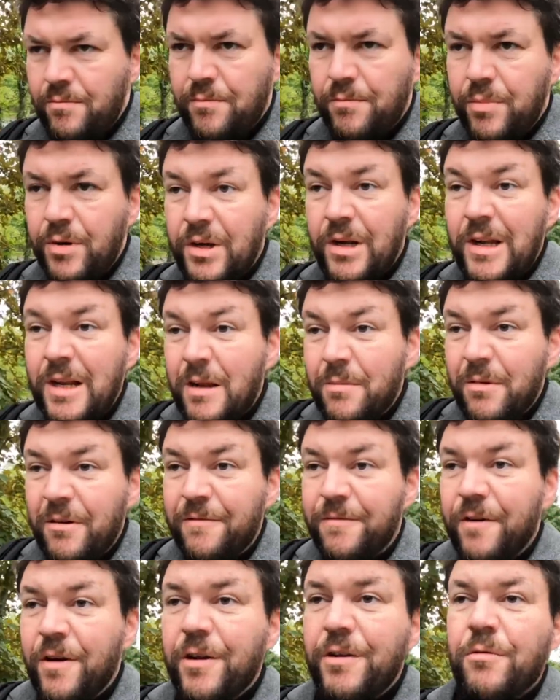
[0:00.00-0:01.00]
But a little bit
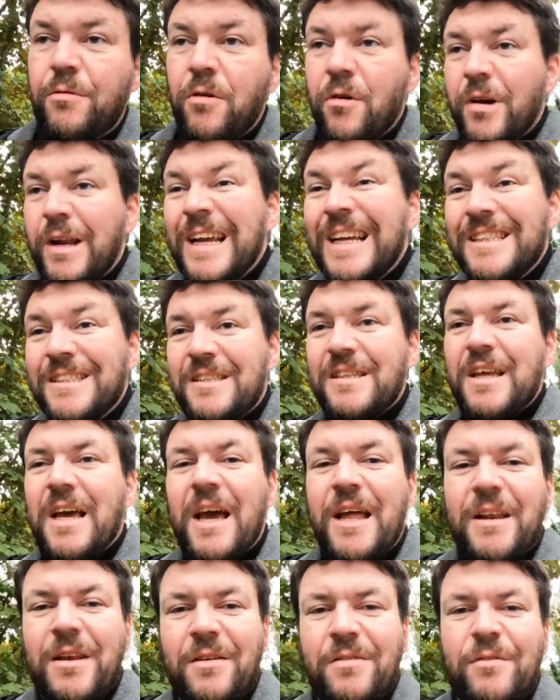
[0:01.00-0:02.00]
further on is the
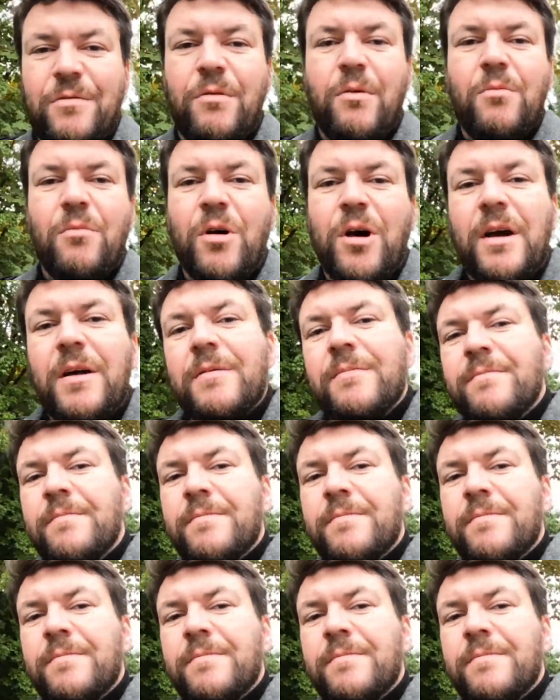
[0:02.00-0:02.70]
end of the runway.